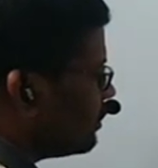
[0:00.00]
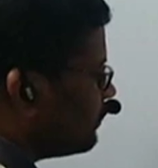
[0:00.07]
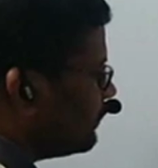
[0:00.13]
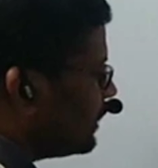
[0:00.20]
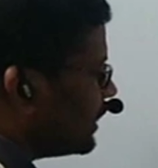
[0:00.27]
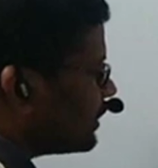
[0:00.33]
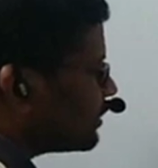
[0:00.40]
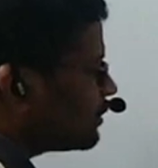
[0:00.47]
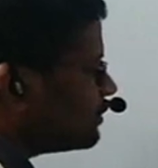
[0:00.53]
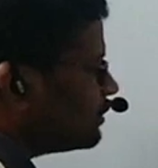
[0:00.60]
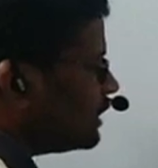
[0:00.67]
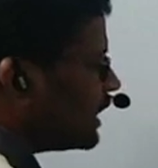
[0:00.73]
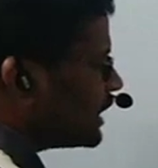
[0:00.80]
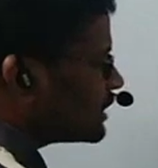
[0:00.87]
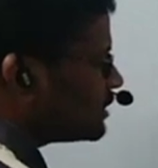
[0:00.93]
will undergo
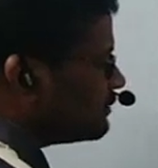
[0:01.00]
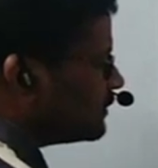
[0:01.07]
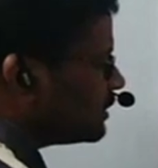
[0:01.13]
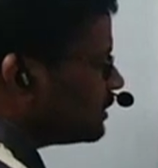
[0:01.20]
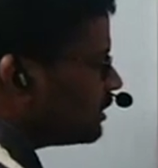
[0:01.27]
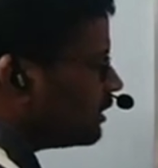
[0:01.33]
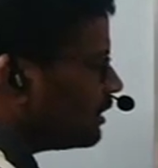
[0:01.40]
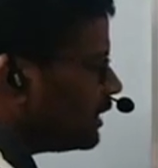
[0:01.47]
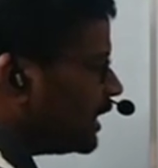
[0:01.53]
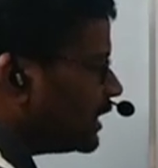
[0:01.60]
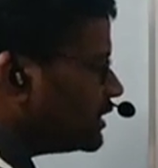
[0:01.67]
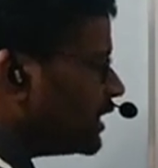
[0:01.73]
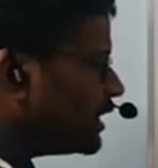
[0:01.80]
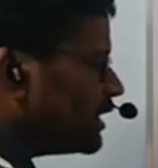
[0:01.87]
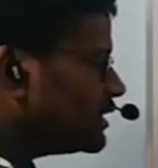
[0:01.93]
reaction with
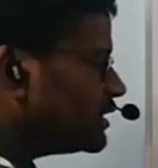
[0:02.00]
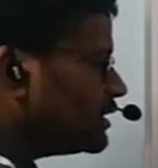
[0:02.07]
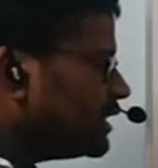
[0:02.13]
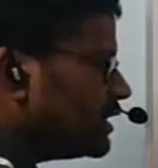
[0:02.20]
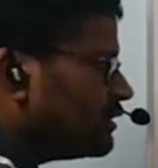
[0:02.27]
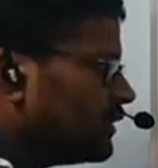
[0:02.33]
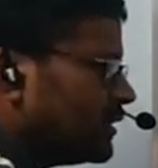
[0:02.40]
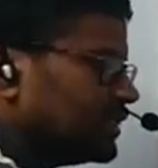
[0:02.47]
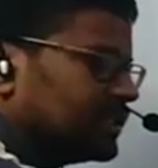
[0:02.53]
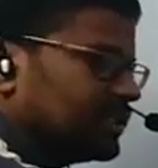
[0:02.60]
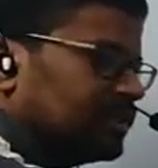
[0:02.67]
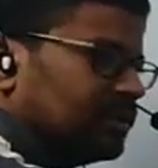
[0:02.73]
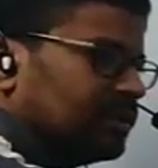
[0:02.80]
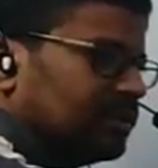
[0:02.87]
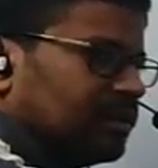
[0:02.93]
AgNH3
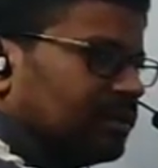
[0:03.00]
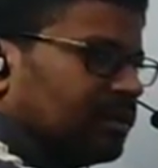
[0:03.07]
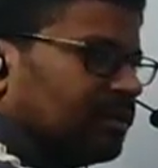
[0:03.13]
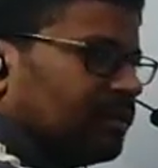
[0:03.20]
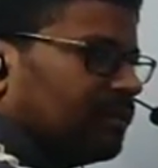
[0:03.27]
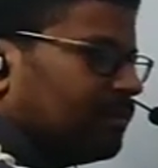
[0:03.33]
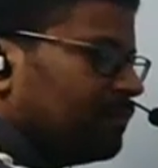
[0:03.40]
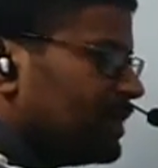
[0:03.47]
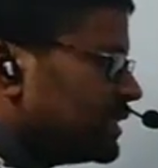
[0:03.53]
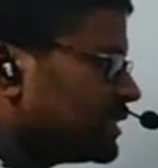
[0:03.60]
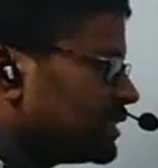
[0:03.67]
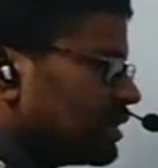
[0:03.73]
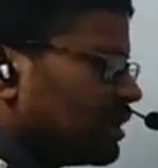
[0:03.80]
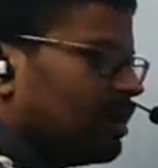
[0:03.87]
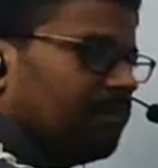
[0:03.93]
twice
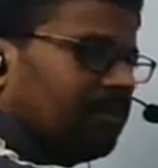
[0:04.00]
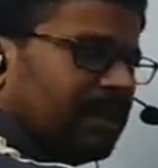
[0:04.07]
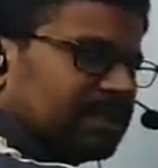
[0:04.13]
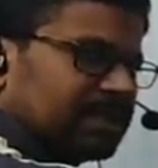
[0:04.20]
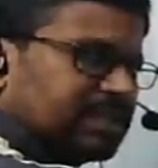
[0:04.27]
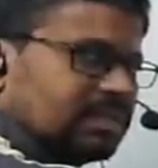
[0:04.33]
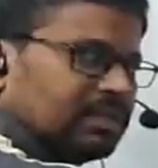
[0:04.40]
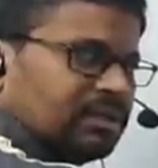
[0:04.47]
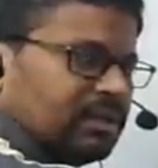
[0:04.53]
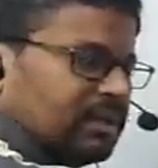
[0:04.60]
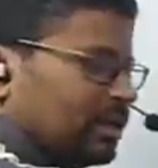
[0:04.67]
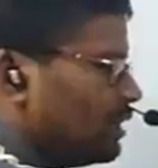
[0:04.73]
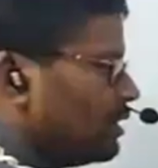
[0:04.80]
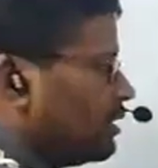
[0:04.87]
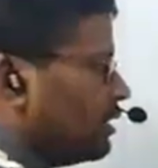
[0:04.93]
plus complex
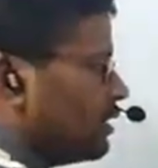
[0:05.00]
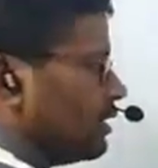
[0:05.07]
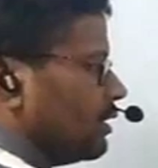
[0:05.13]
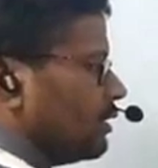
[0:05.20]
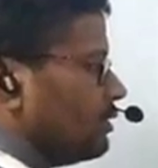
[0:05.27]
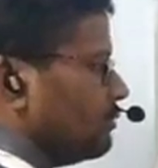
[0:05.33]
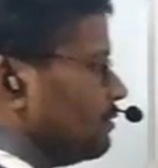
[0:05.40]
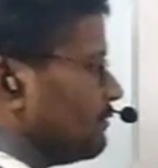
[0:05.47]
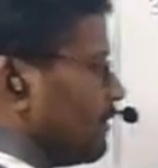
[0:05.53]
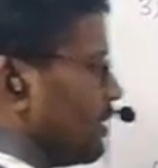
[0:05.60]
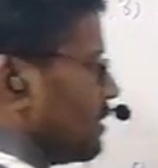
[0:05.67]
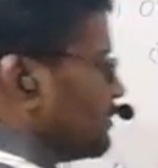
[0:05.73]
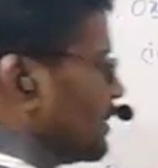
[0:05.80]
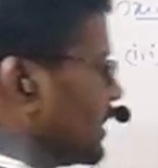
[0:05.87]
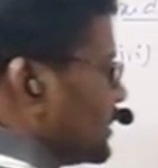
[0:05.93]
to be
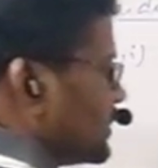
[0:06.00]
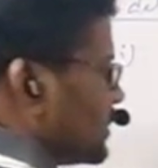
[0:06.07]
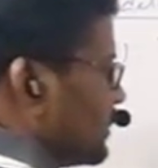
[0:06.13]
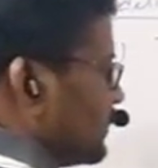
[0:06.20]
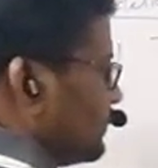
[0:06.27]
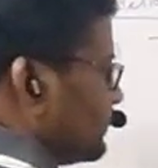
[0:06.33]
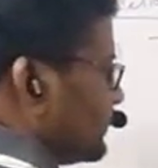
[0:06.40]
formed as,